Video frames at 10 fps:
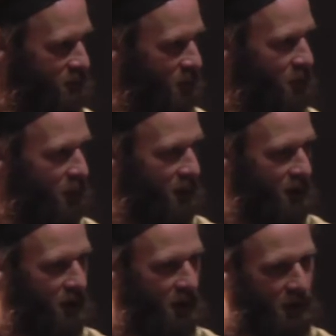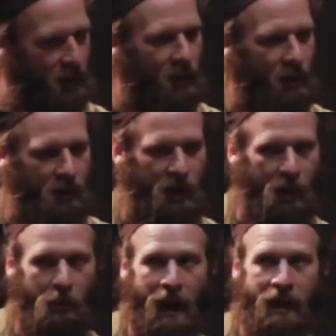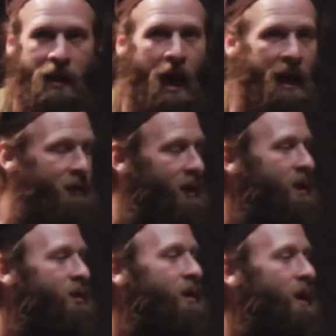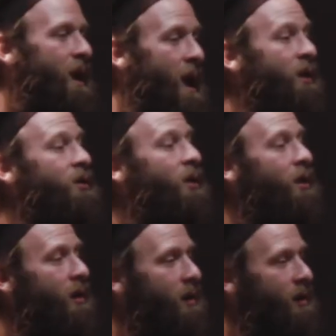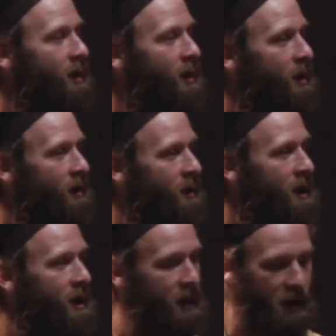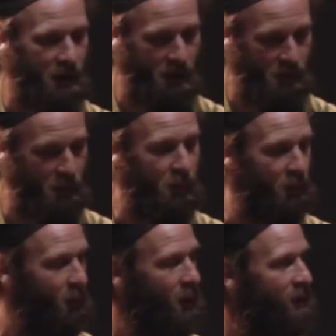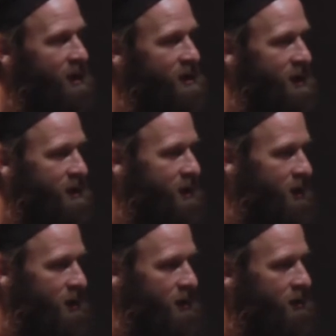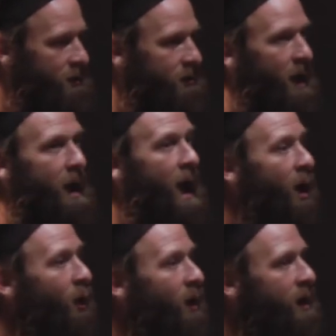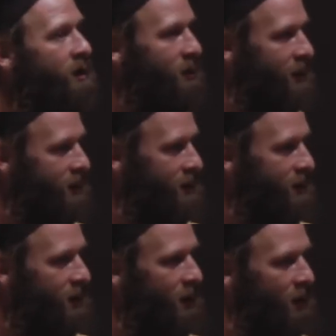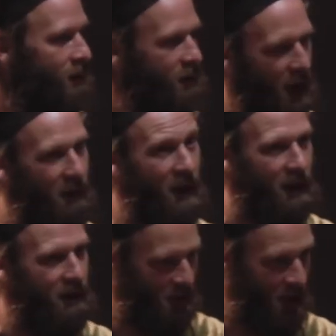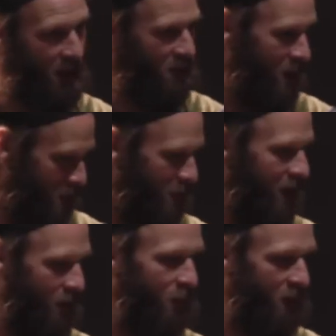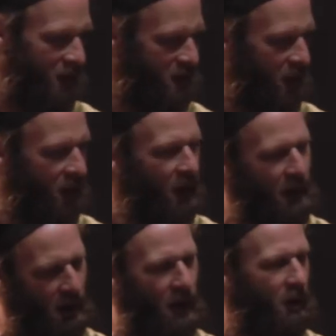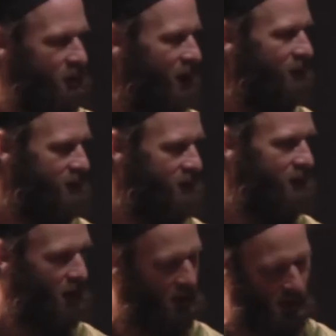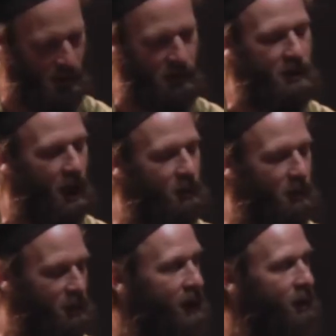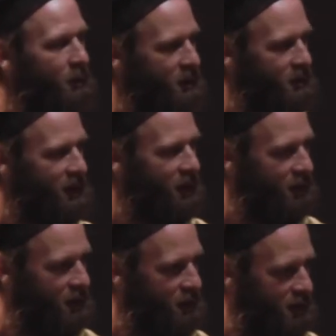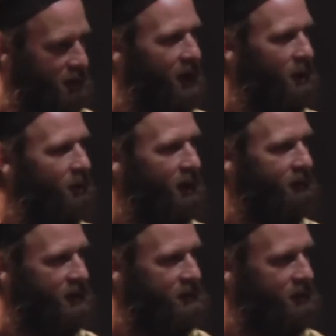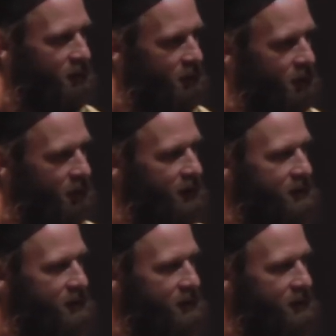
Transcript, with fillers: from North India, you know, might not even in, enter the performance until an hour into it, you know. And then, then it can become really exciting. And I, I hope to have a uh, tabla player with me at the, at the Block Festival. And that's